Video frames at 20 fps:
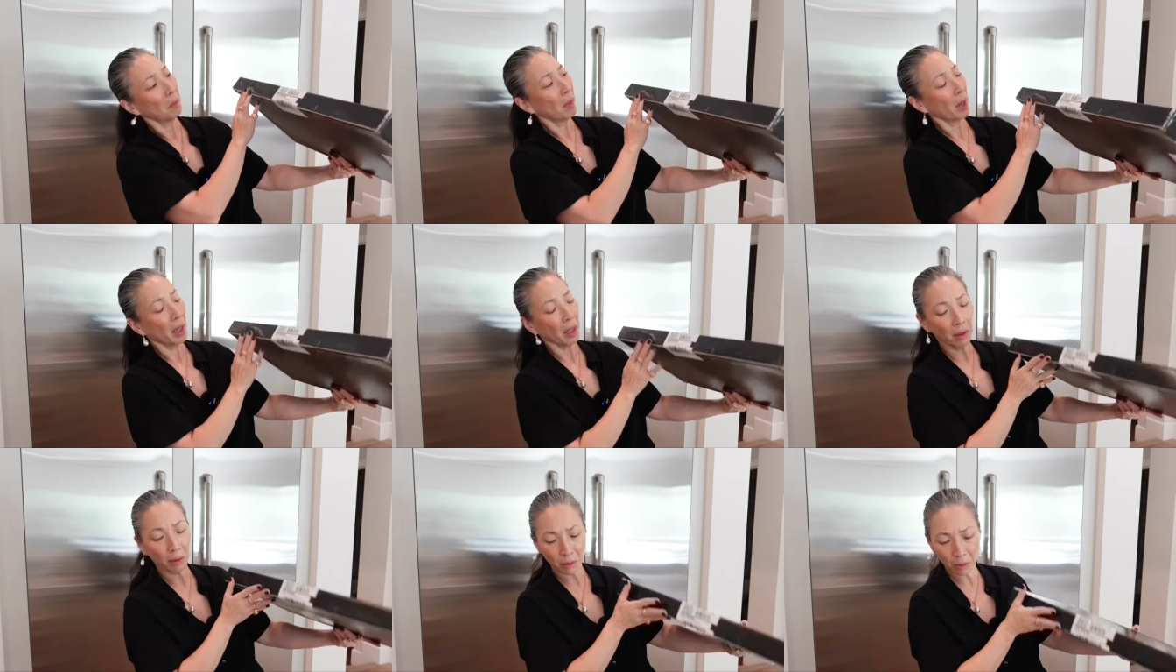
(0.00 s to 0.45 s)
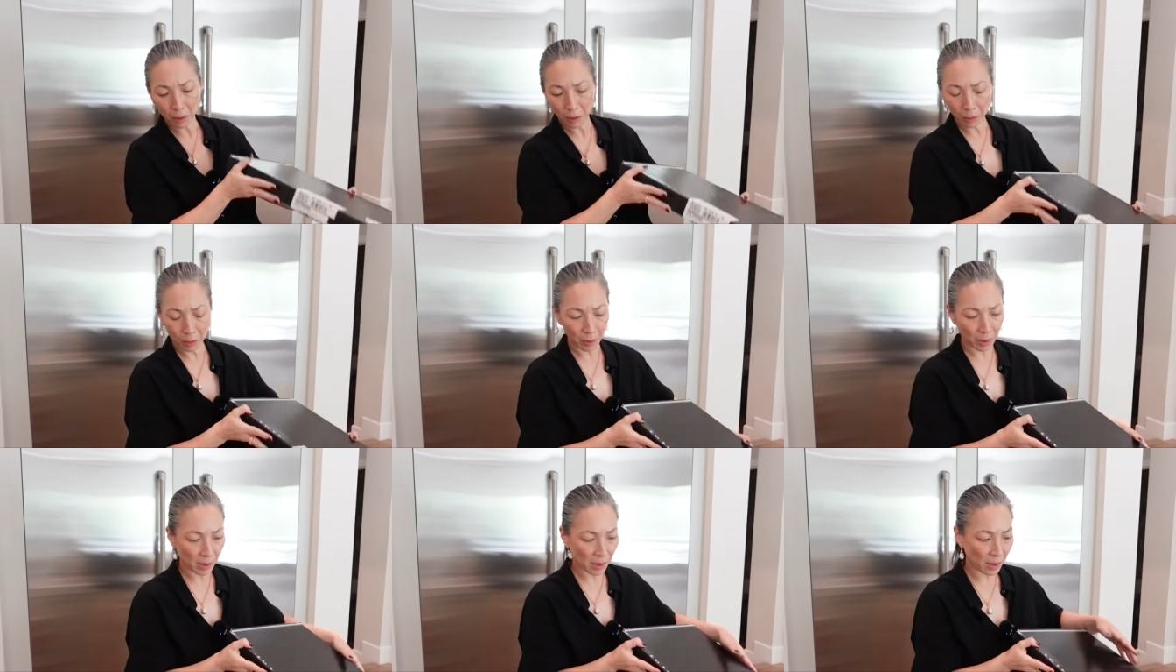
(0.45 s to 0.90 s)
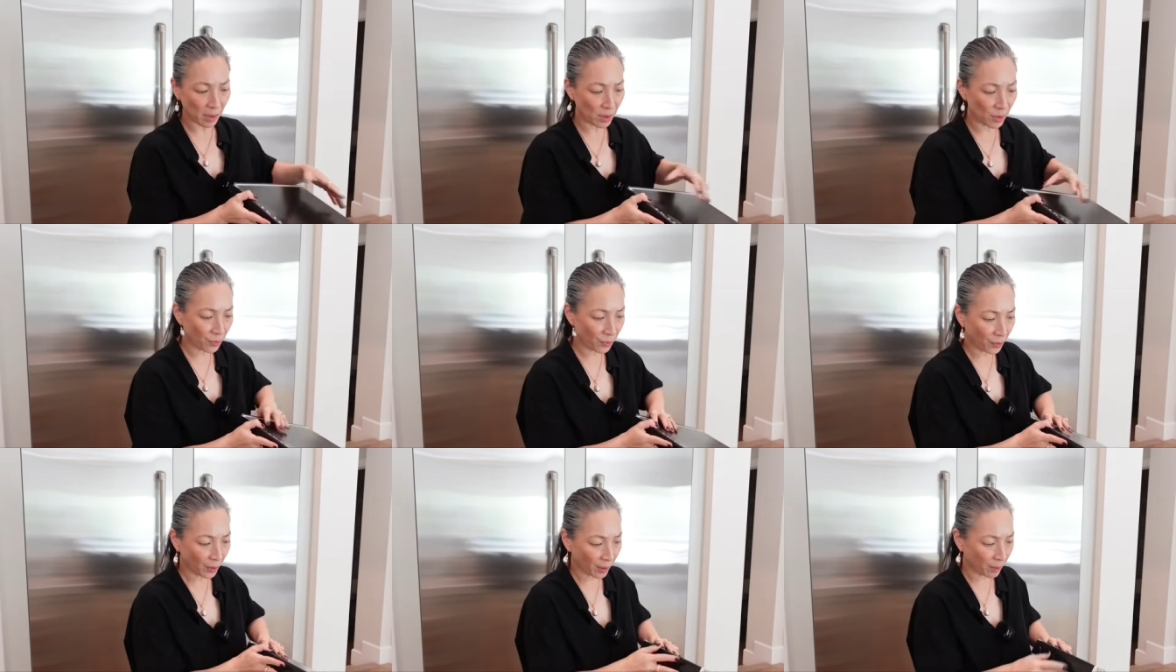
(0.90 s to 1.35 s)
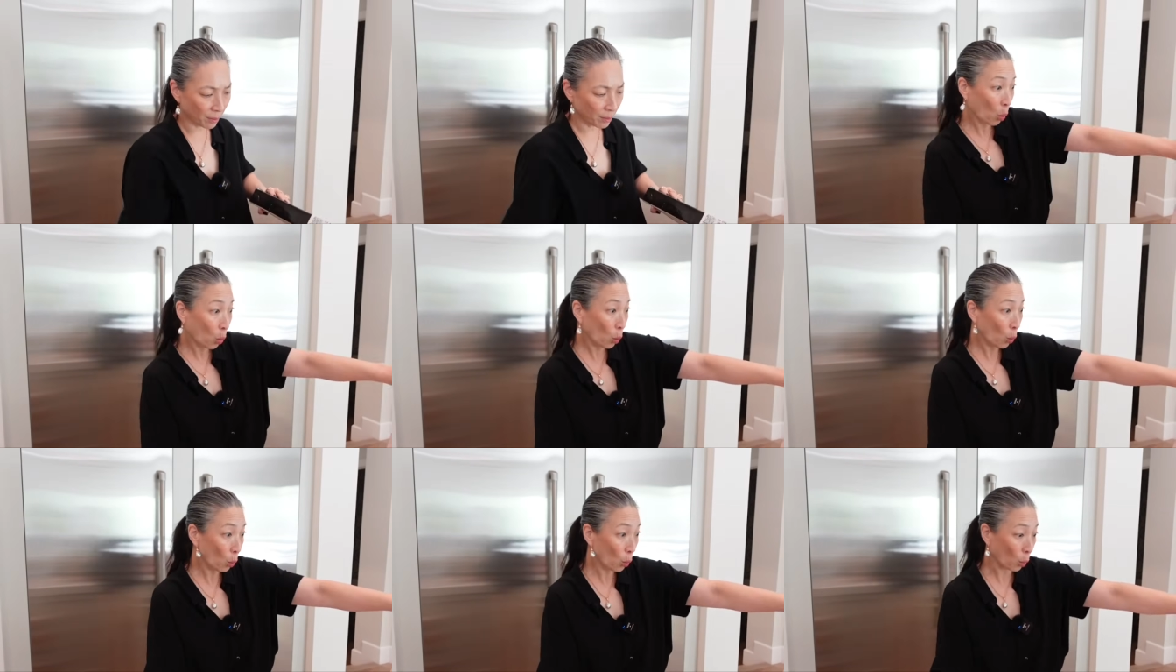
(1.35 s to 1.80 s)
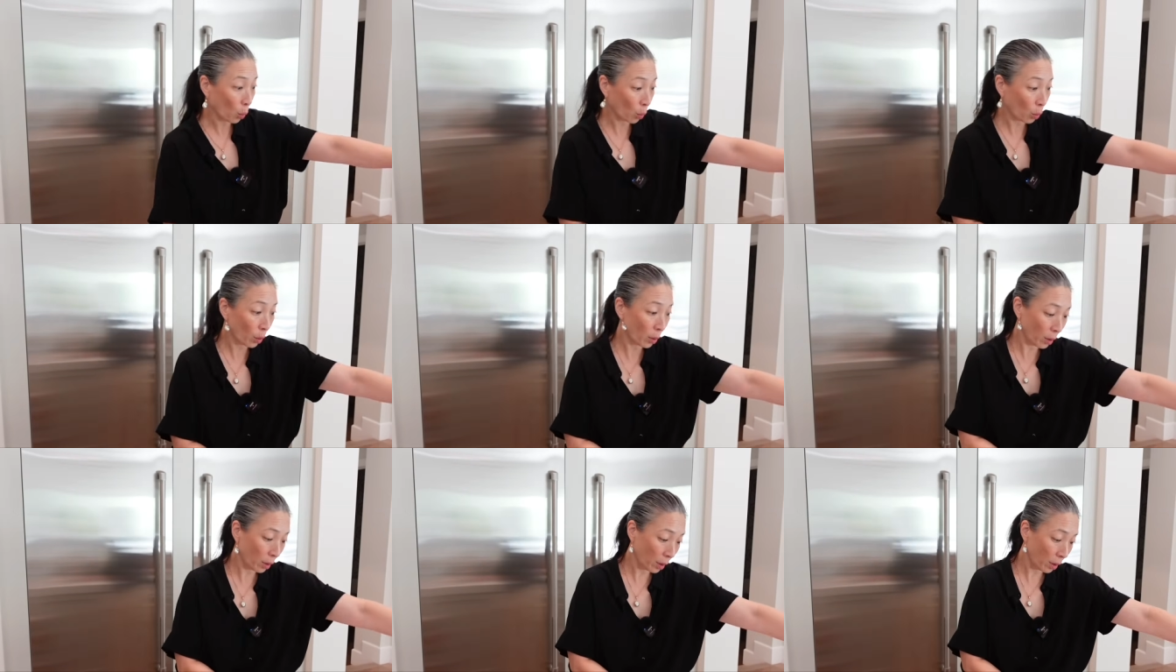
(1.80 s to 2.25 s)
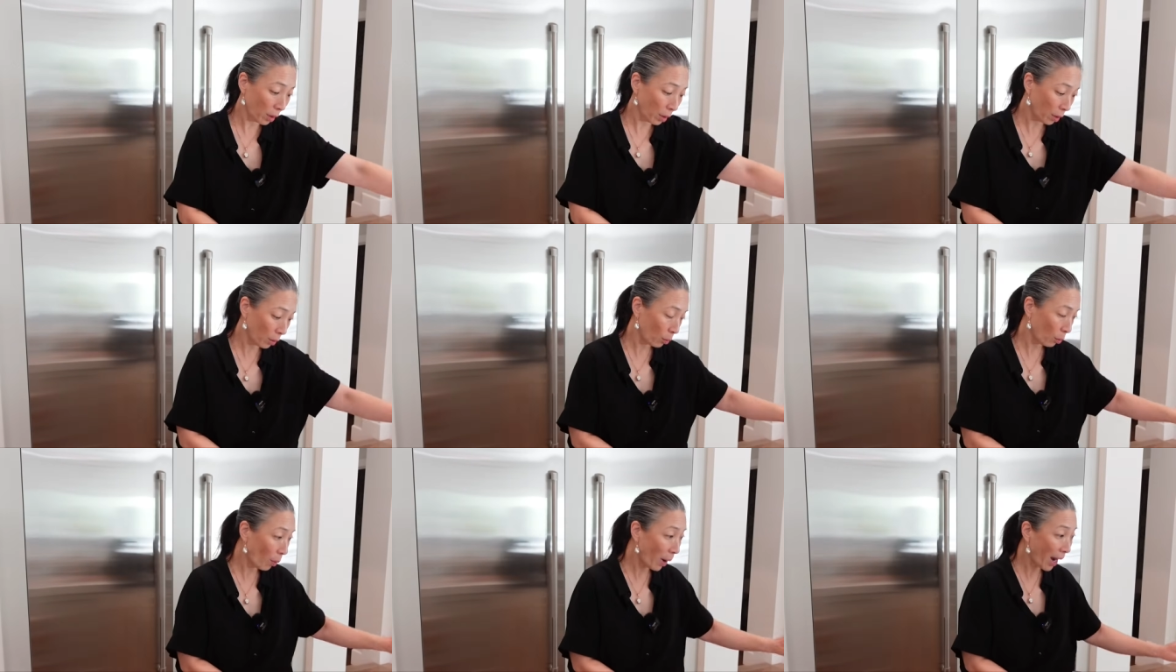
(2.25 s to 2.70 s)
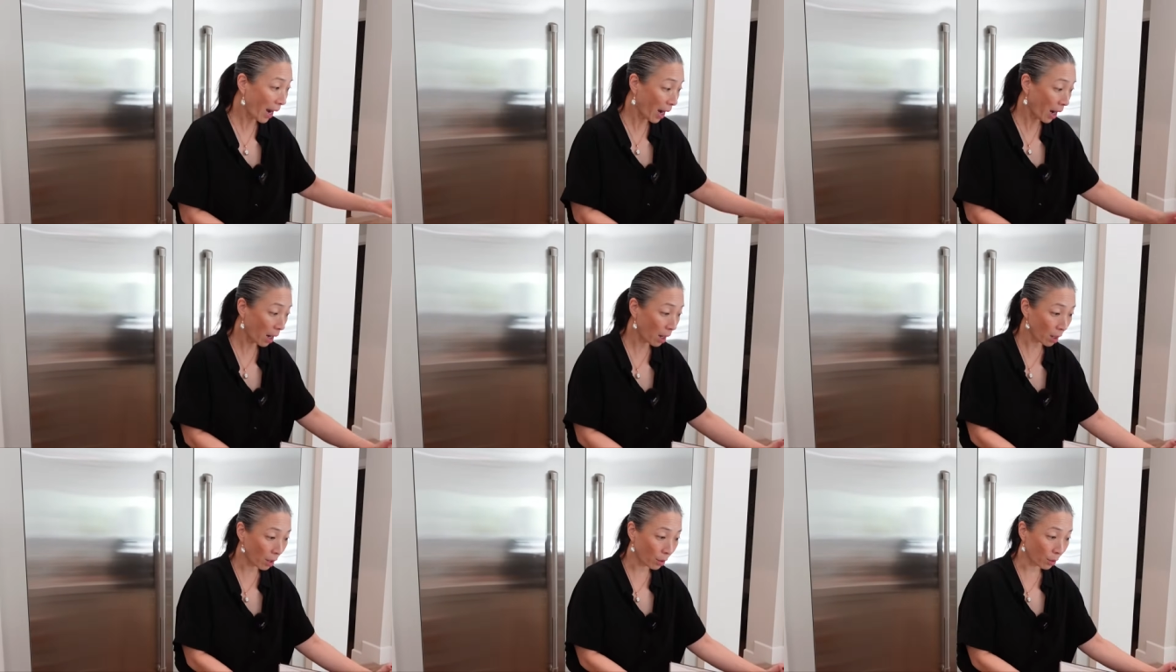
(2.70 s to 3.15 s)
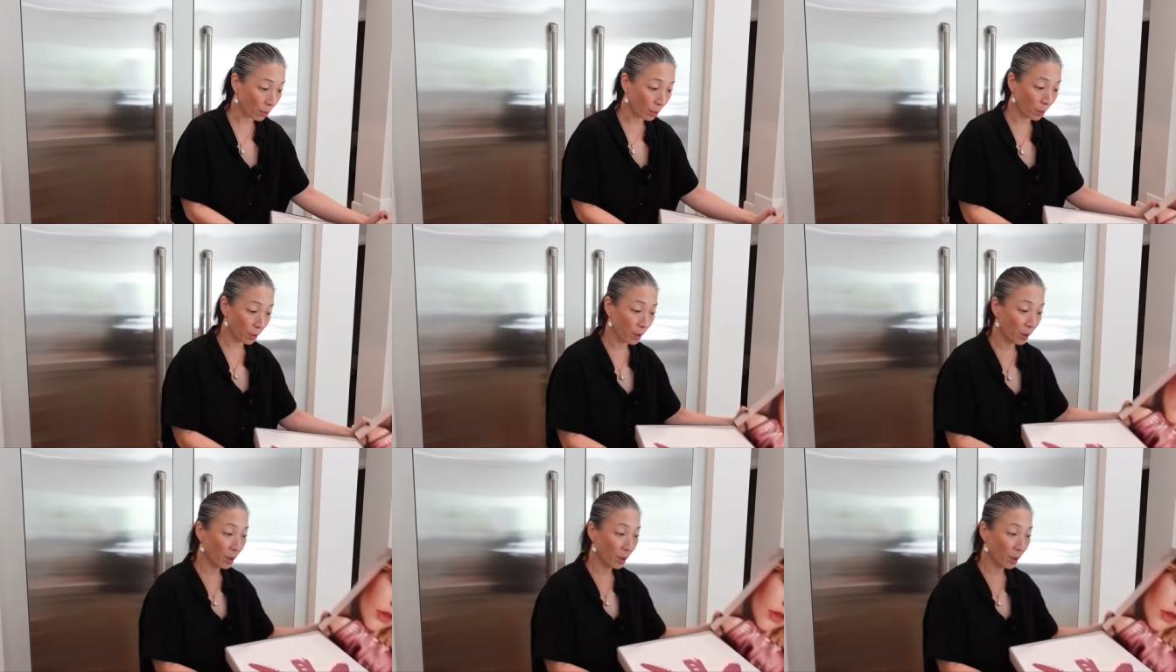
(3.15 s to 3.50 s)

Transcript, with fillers: I don't know who this is from. Ooh, wow,